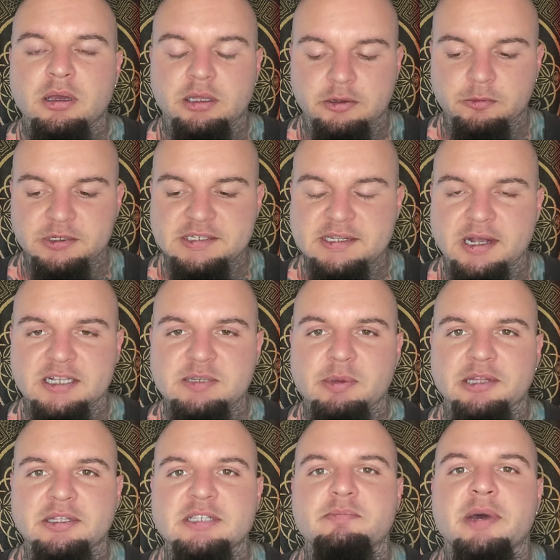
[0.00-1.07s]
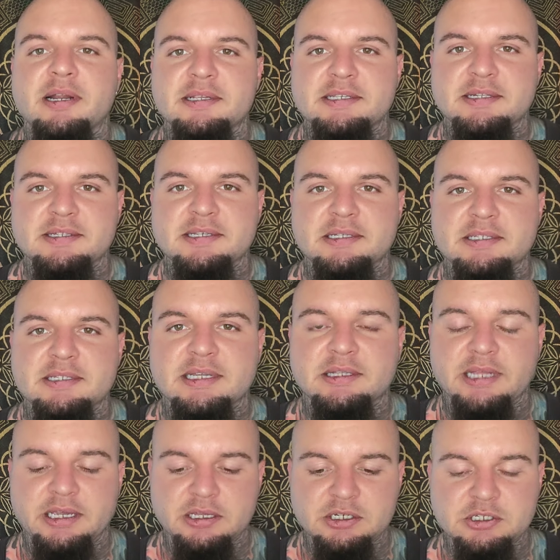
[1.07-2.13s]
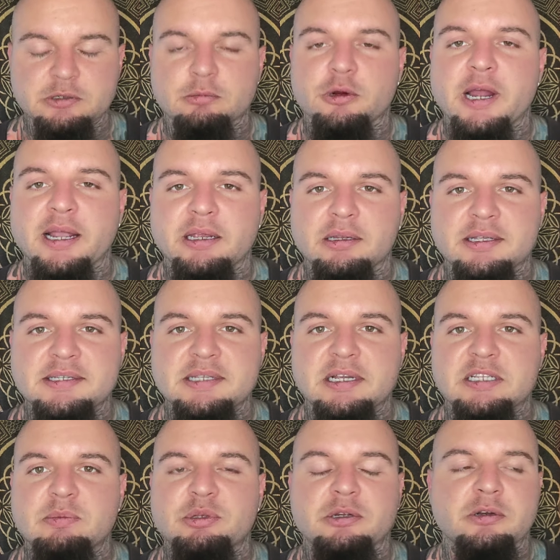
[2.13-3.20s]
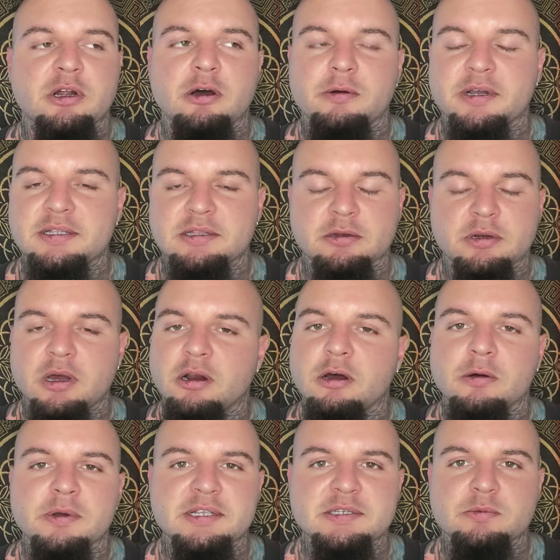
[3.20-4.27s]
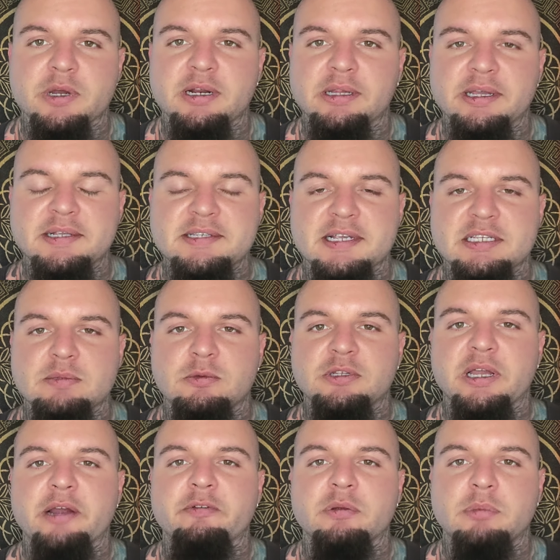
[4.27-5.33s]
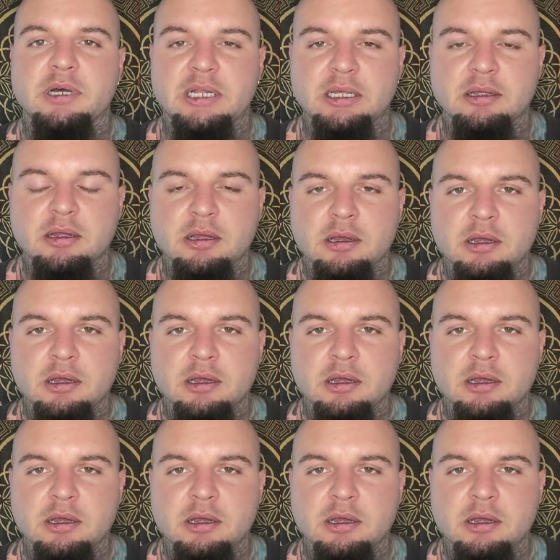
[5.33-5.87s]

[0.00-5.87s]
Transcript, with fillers: you know, what sucks about these medicines that they can do miraculous things, but they're not always, they're not always readily accessible to everybody.